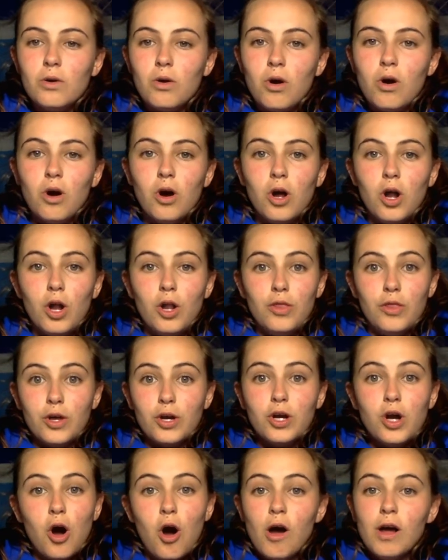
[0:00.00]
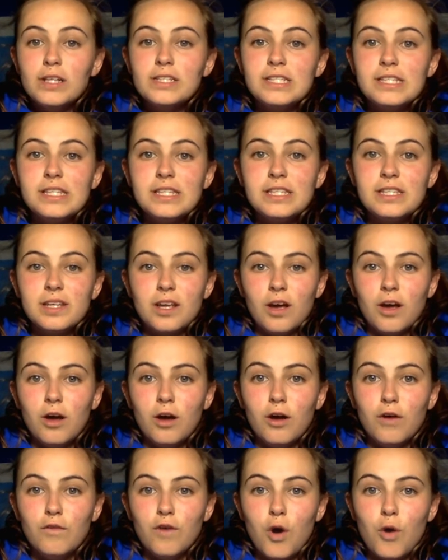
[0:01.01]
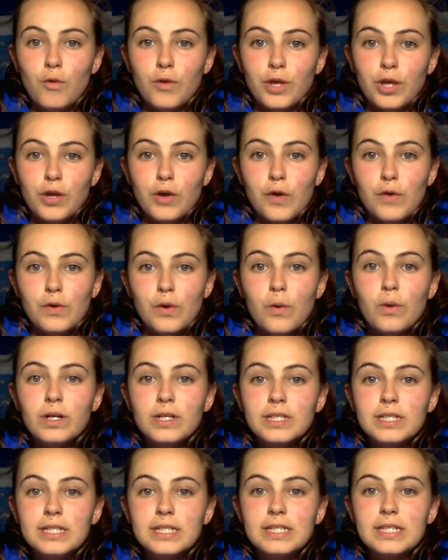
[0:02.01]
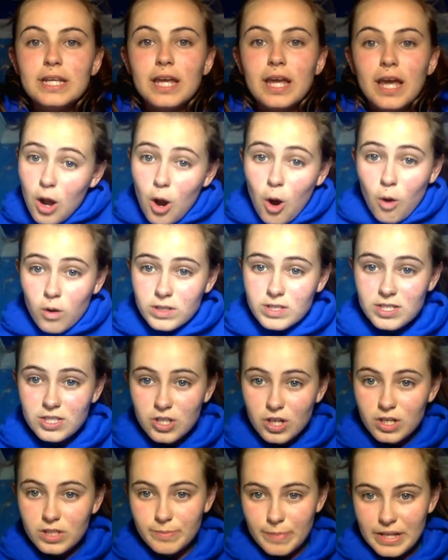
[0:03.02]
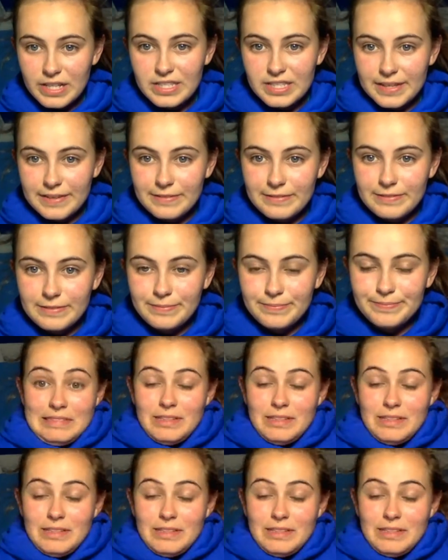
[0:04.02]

on the costs of owning your own horse. Horses are expensive.